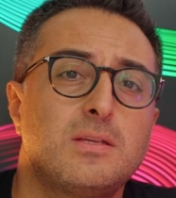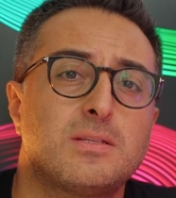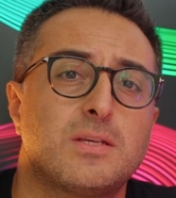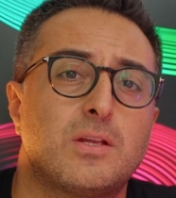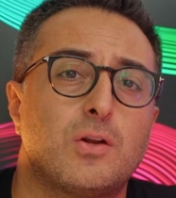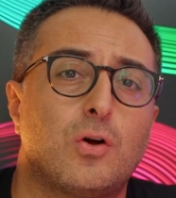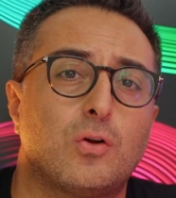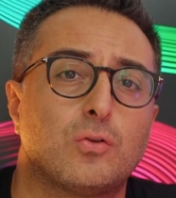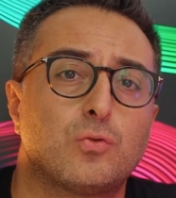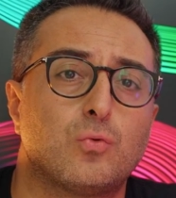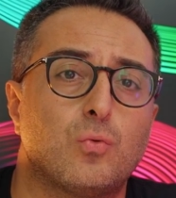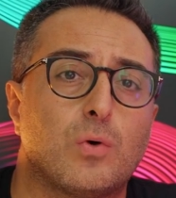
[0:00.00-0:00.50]
is
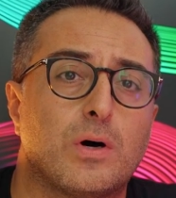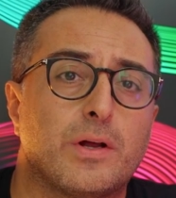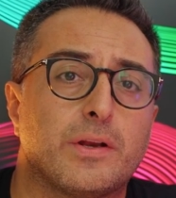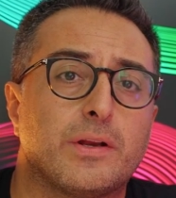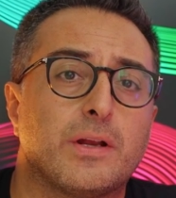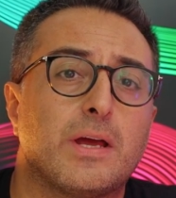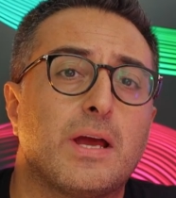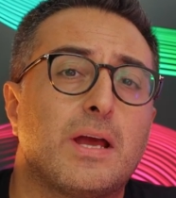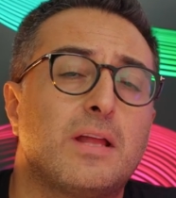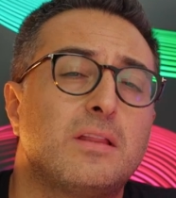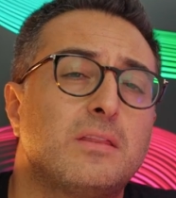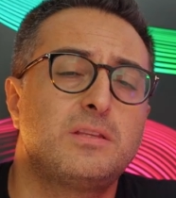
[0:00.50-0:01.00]
an hot
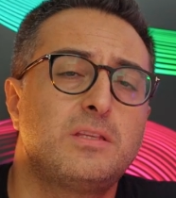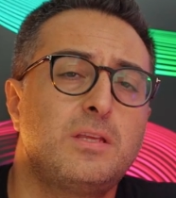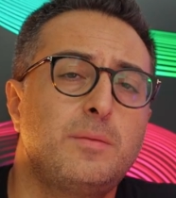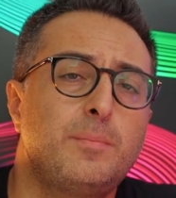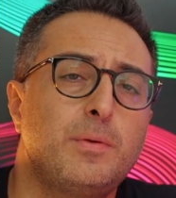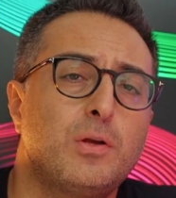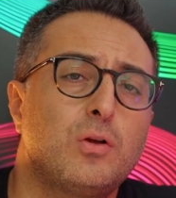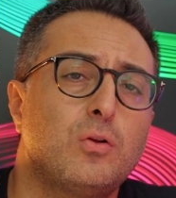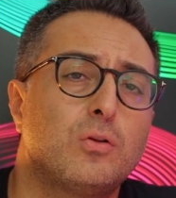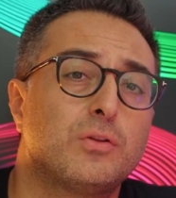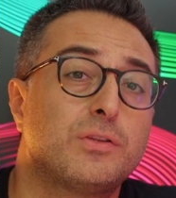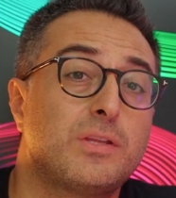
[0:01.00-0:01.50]
one, and
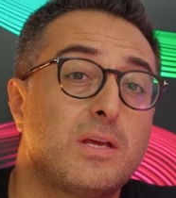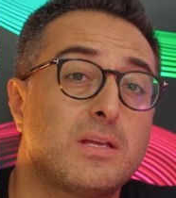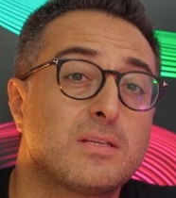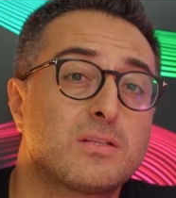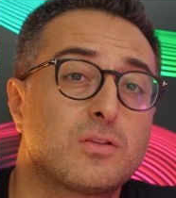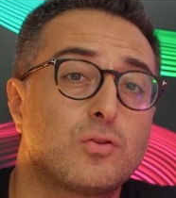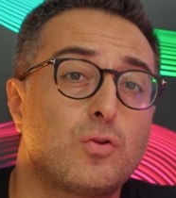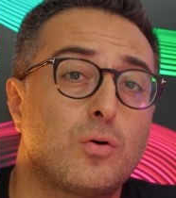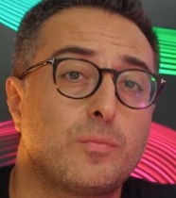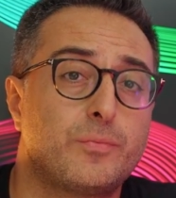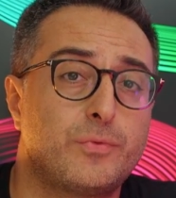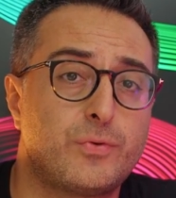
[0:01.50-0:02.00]
typical
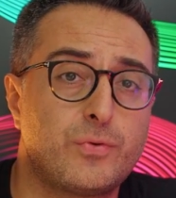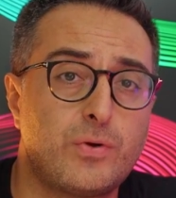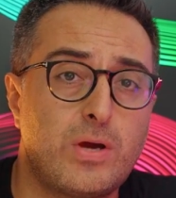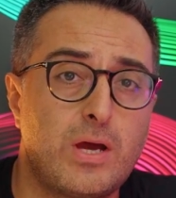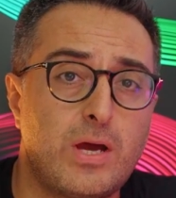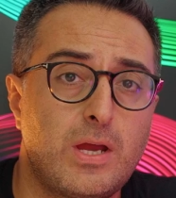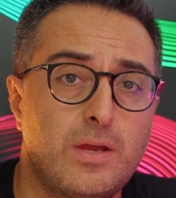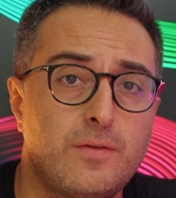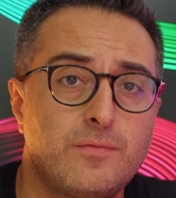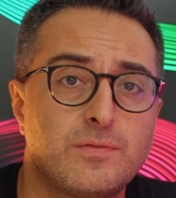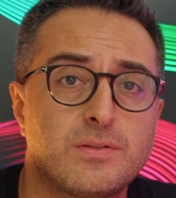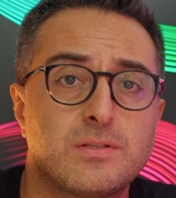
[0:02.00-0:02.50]
desktop
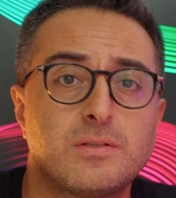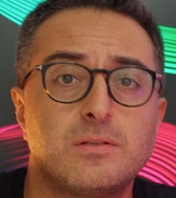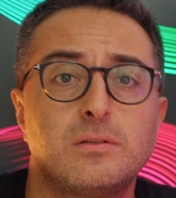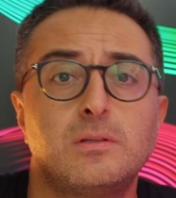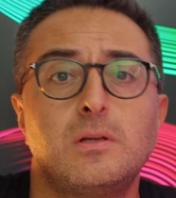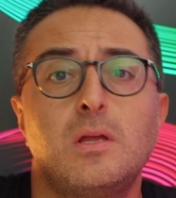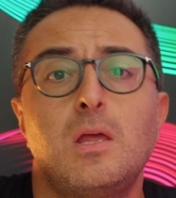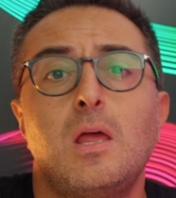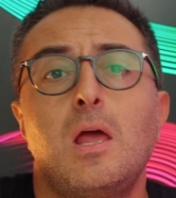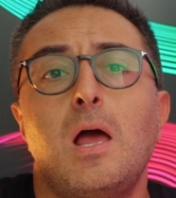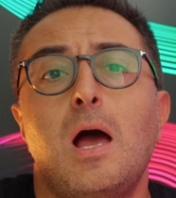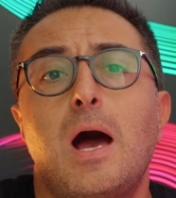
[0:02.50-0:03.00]
drives
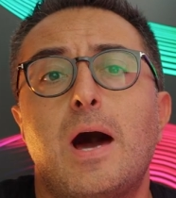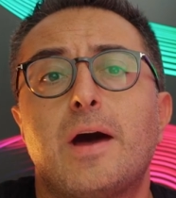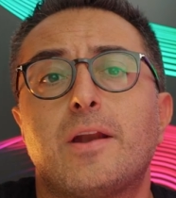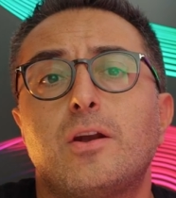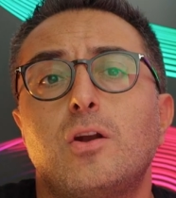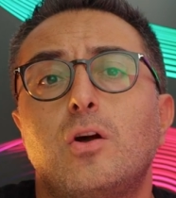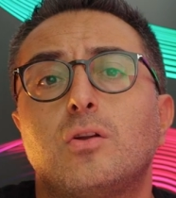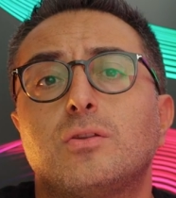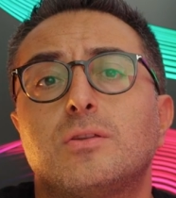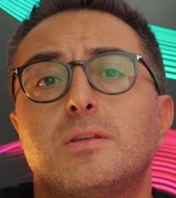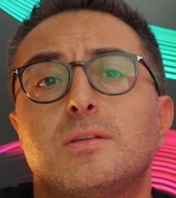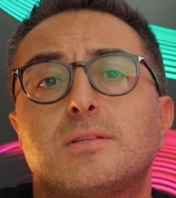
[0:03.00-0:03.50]
are
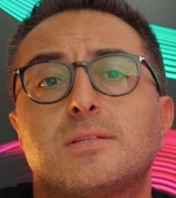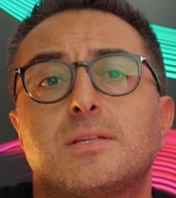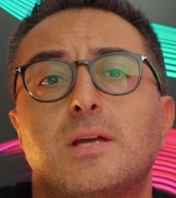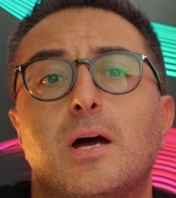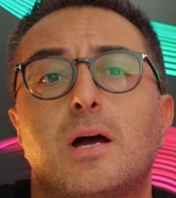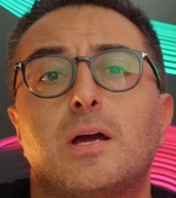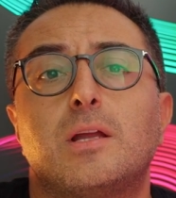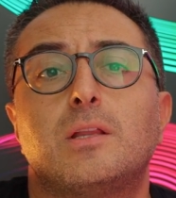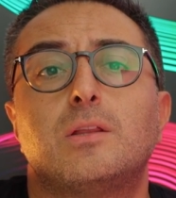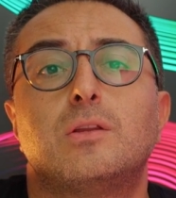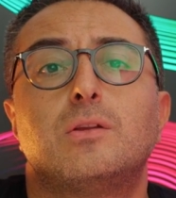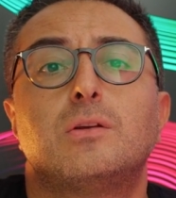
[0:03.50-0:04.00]
not
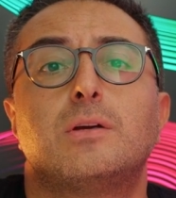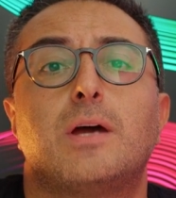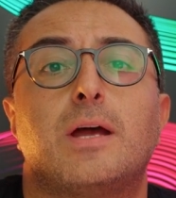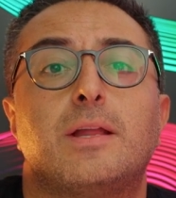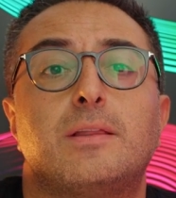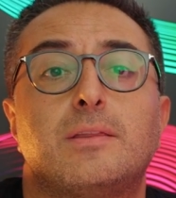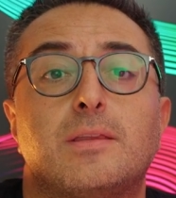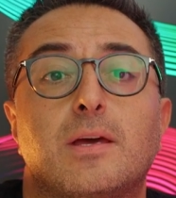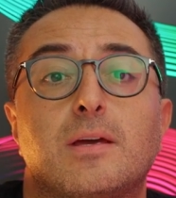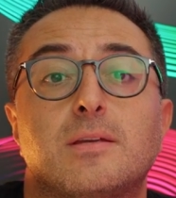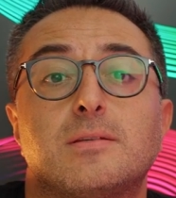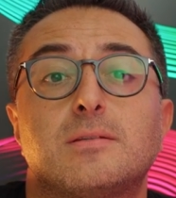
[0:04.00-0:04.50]
designed
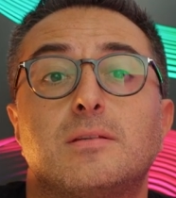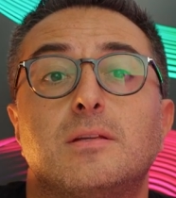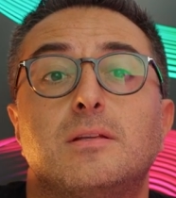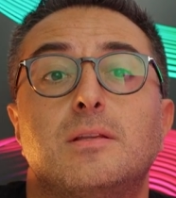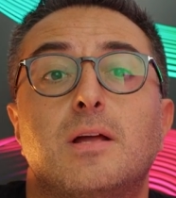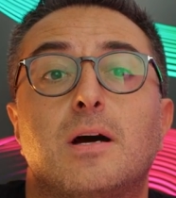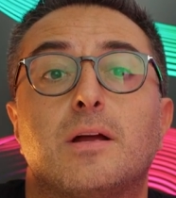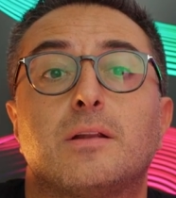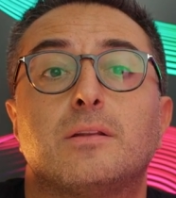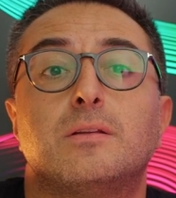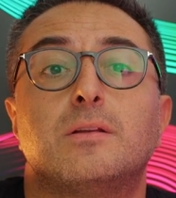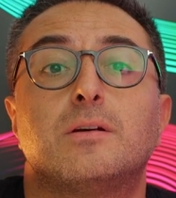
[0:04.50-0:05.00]
and
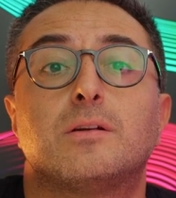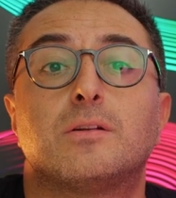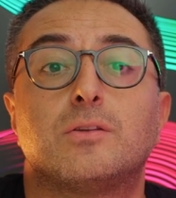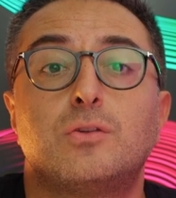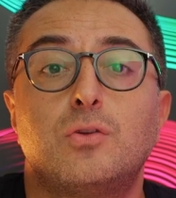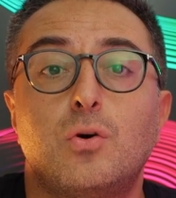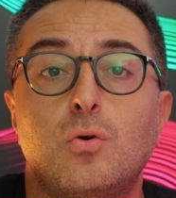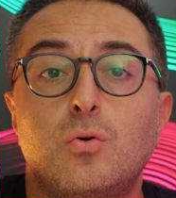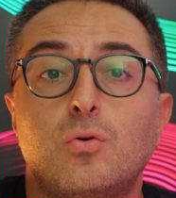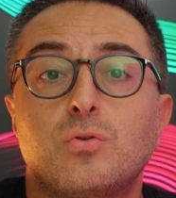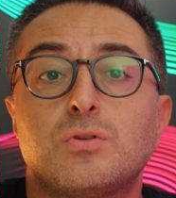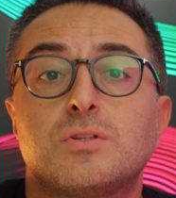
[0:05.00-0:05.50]
tested under
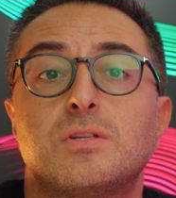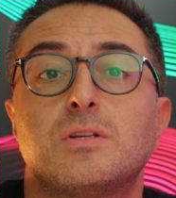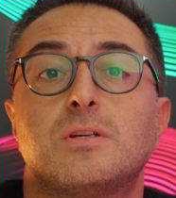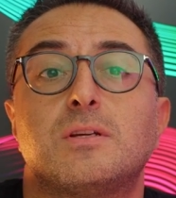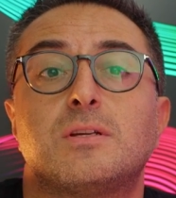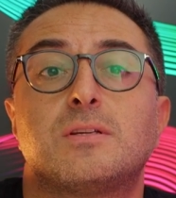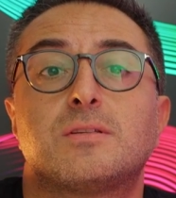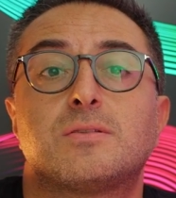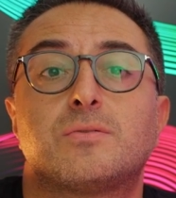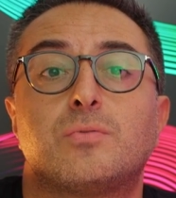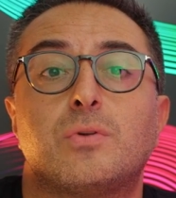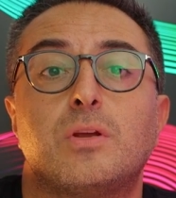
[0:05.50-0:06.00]
those
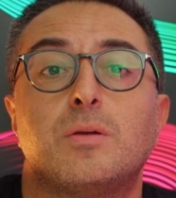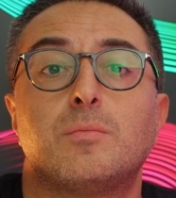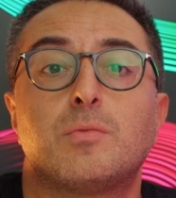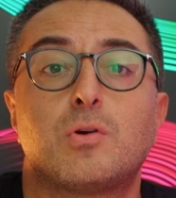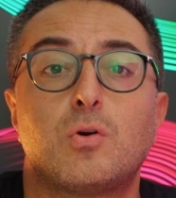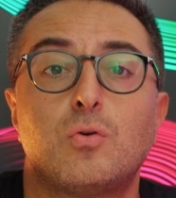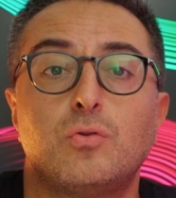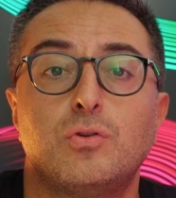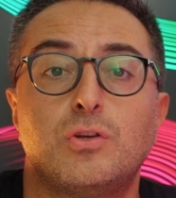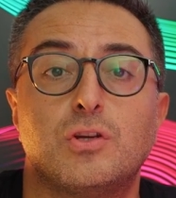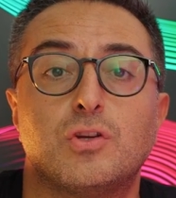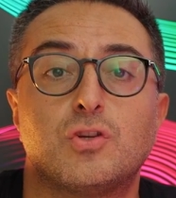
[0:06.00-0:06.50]
extreme
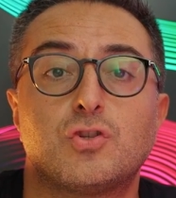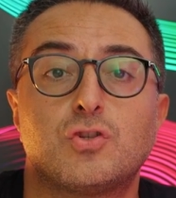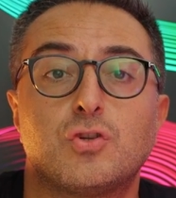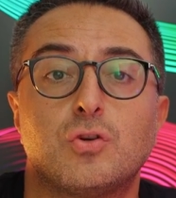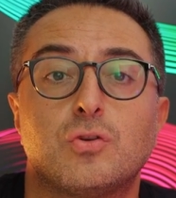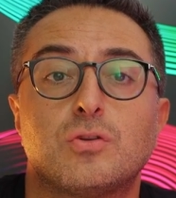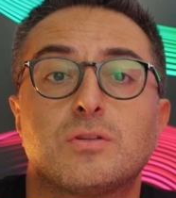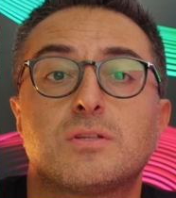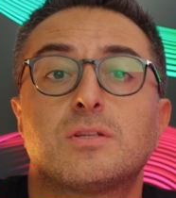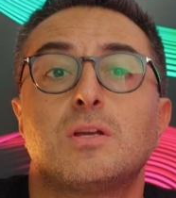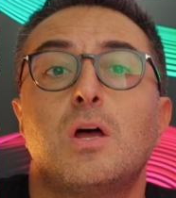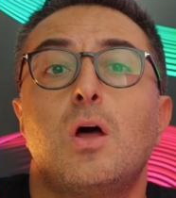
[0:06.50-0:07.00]

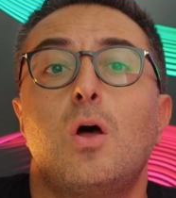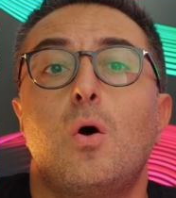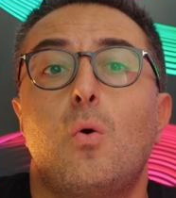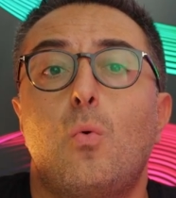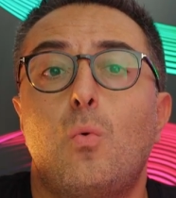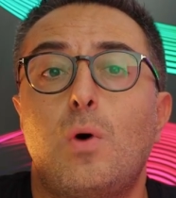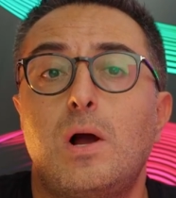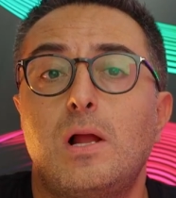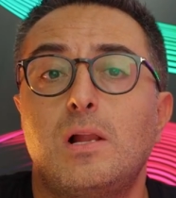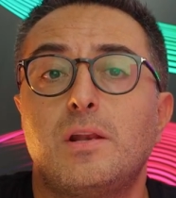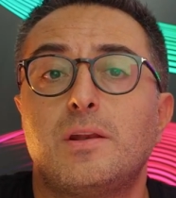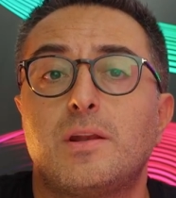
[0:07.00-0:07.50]
conditions,
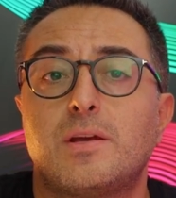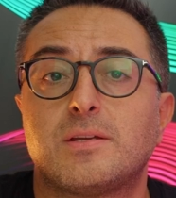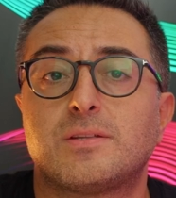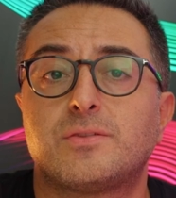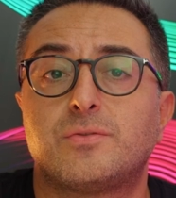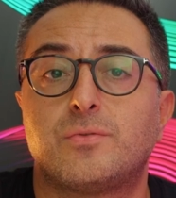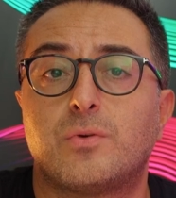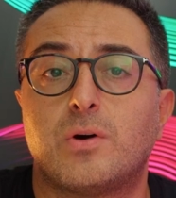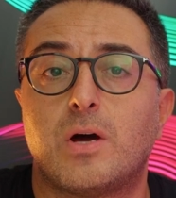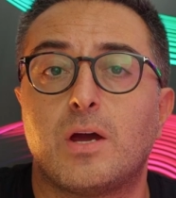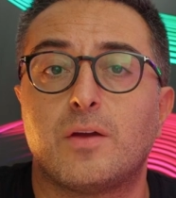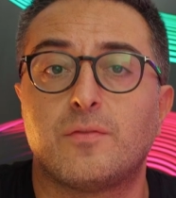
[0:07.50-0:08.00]
while
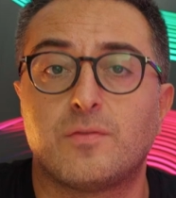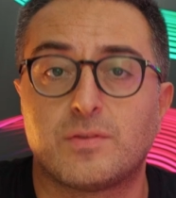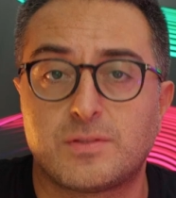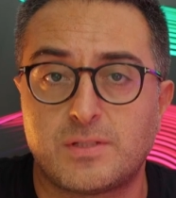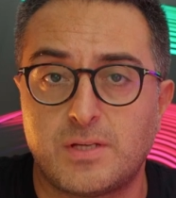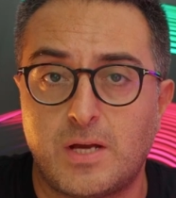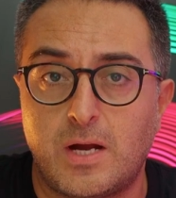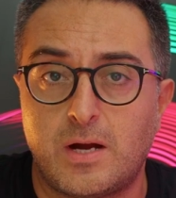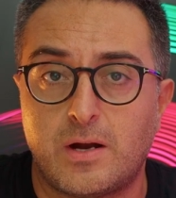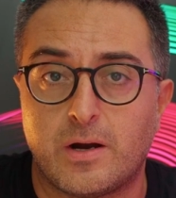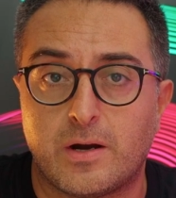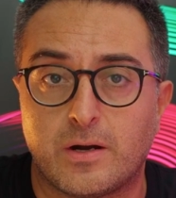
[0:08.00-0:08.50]
NAS
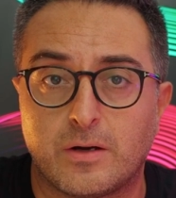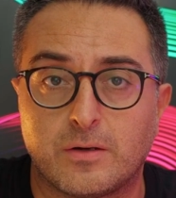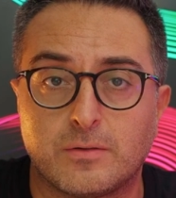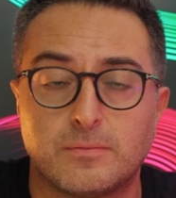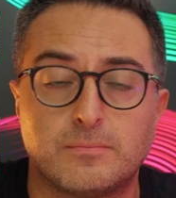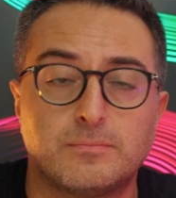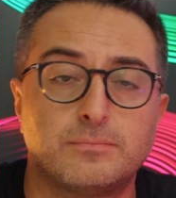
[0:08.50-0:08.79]
drives are.